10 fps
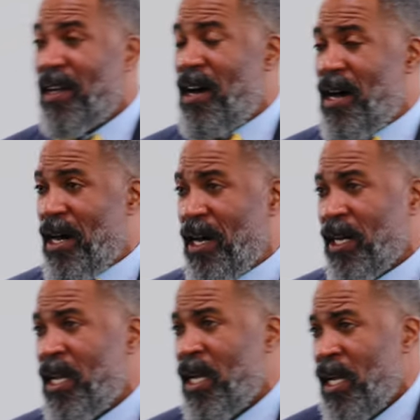
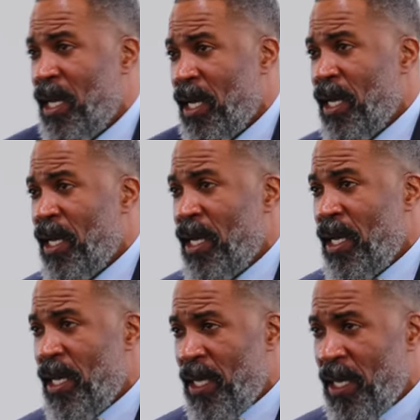God
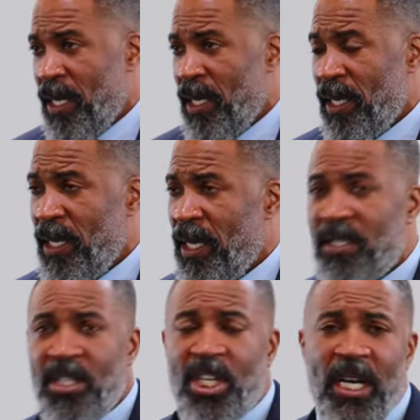is
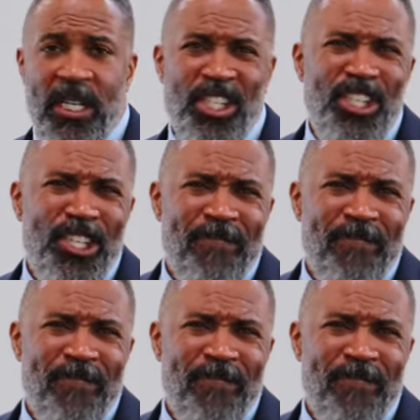the judge.